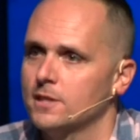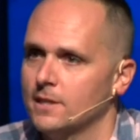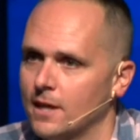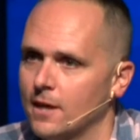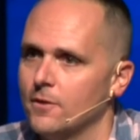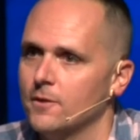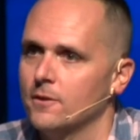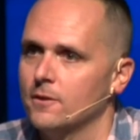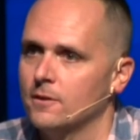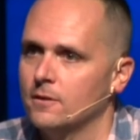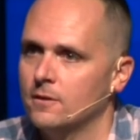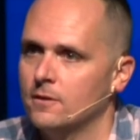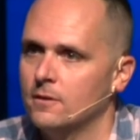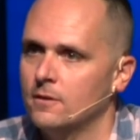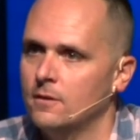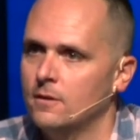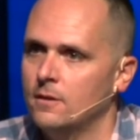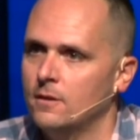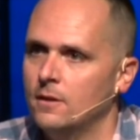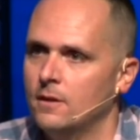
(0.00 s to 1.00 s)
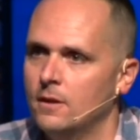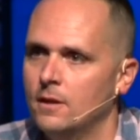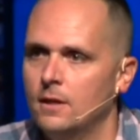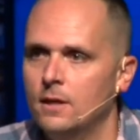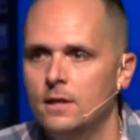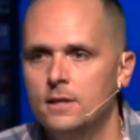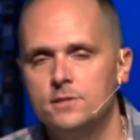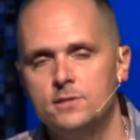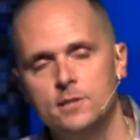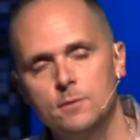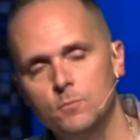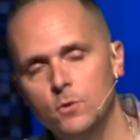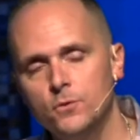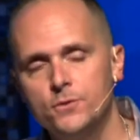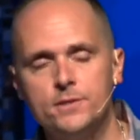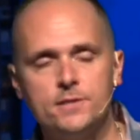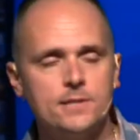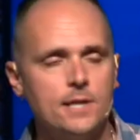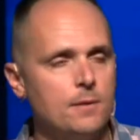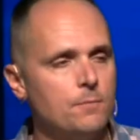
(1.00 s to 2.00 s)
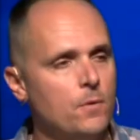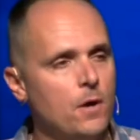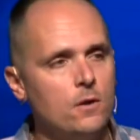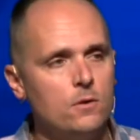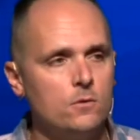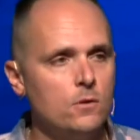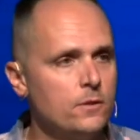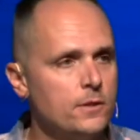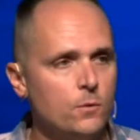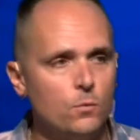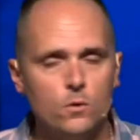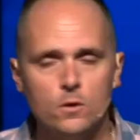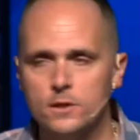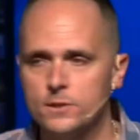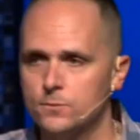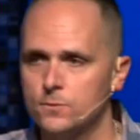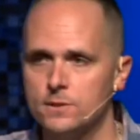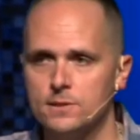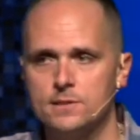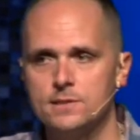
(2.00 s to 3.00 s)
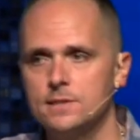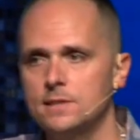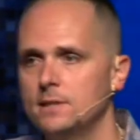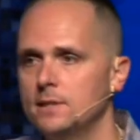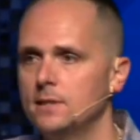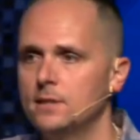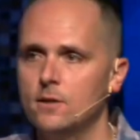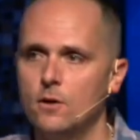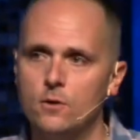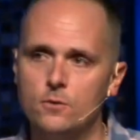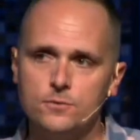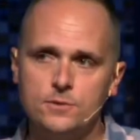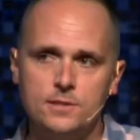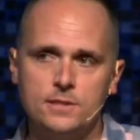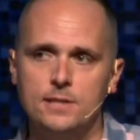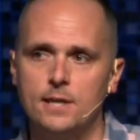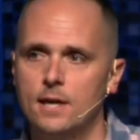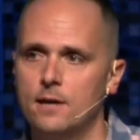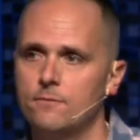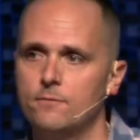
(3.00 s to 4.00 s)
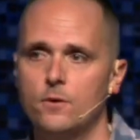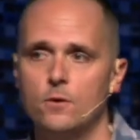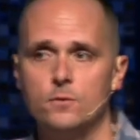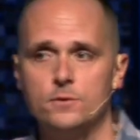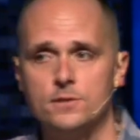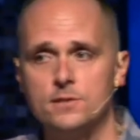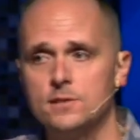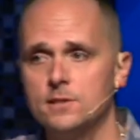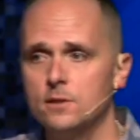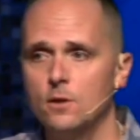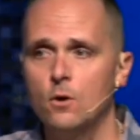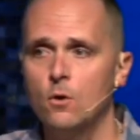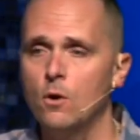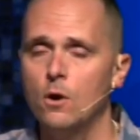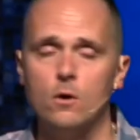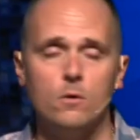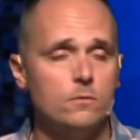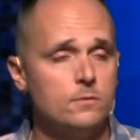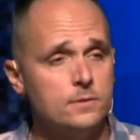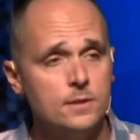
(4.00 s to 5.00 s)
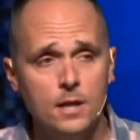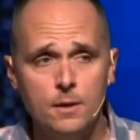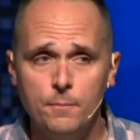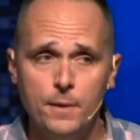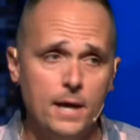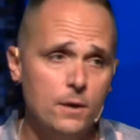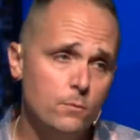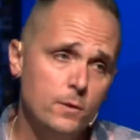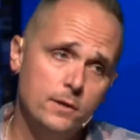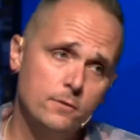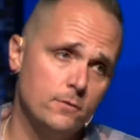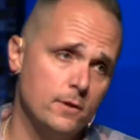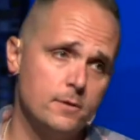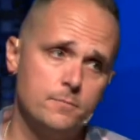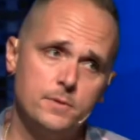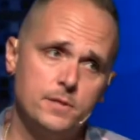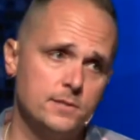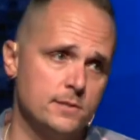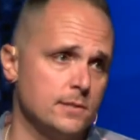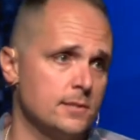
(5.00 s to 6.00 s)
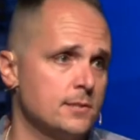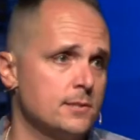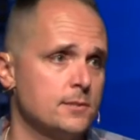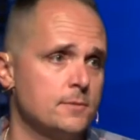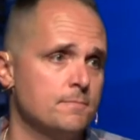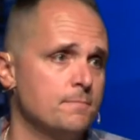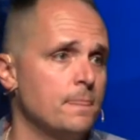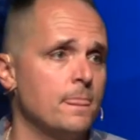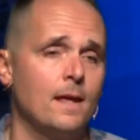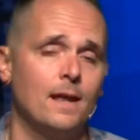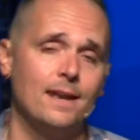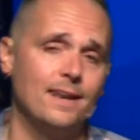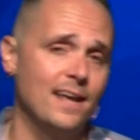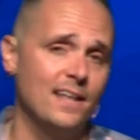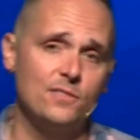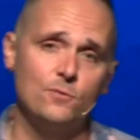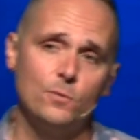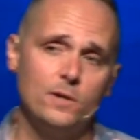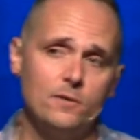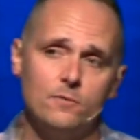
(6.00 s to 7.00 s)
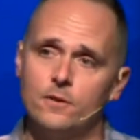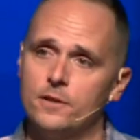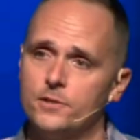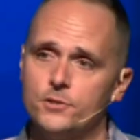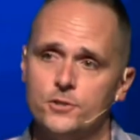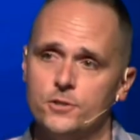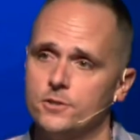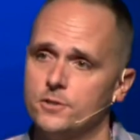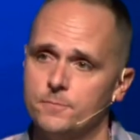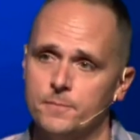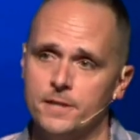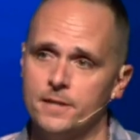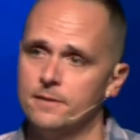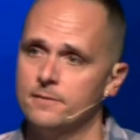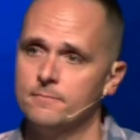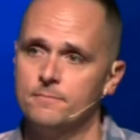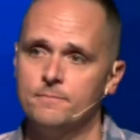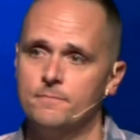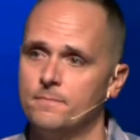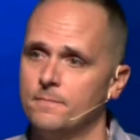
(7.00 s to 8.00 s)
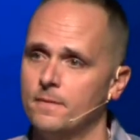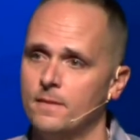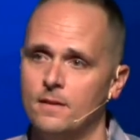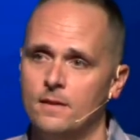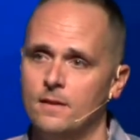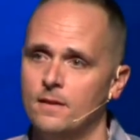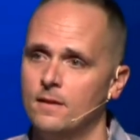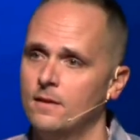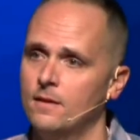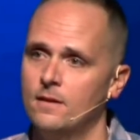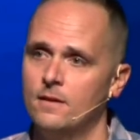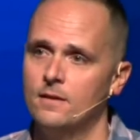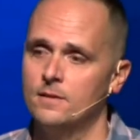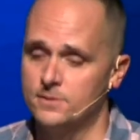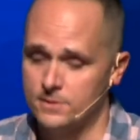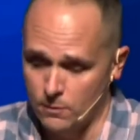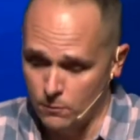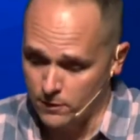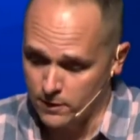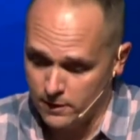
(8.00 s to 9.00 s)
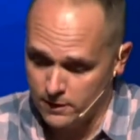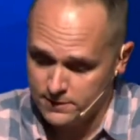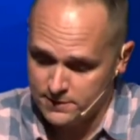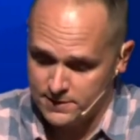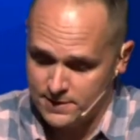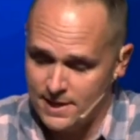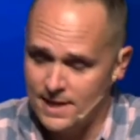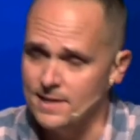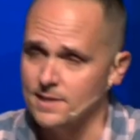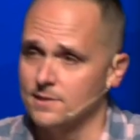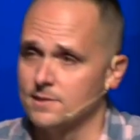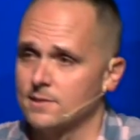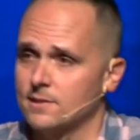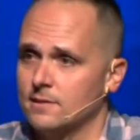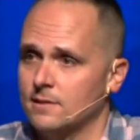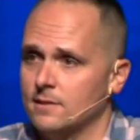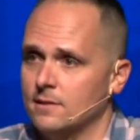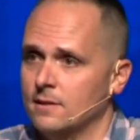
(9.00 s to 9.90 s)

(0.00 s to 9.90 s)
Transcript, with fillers: together. See, a multi site model only works with a CEO, CFO, and COO. Not a bad way to run a business, not the way to run a church, man. It's not what God says.